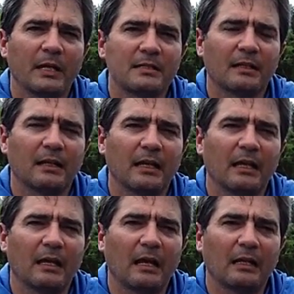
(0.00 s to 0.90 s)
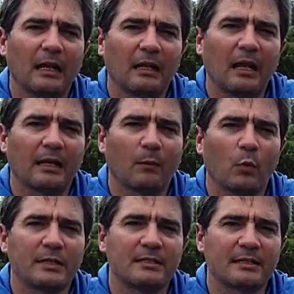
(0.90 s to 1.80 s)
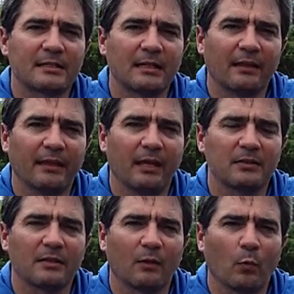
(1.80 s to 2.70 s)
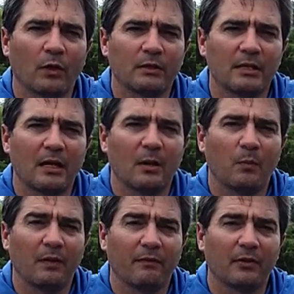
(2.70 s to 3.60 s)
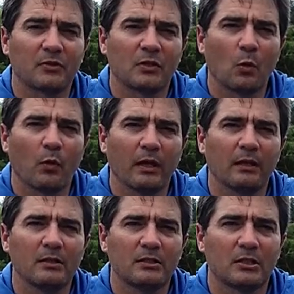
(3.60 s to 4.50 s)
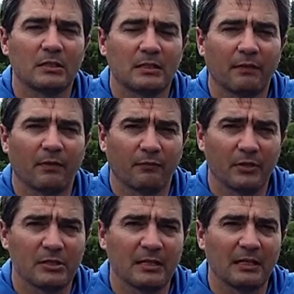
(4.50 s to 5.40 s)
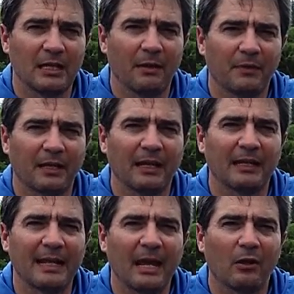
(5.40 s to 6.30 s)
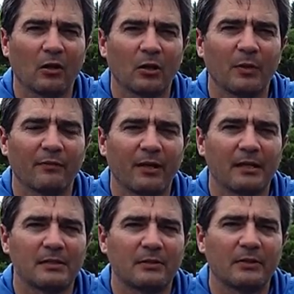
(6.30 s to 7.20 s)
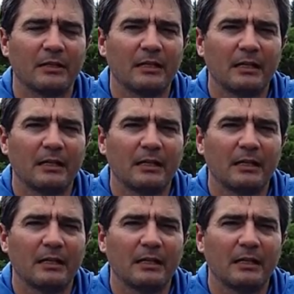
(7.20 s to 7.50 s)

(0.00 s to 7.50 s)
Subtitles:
Basically, I like a 1/16 ounce in the wintertime if there's no wind, just if they're fishing at depth to get it down a little bit faster.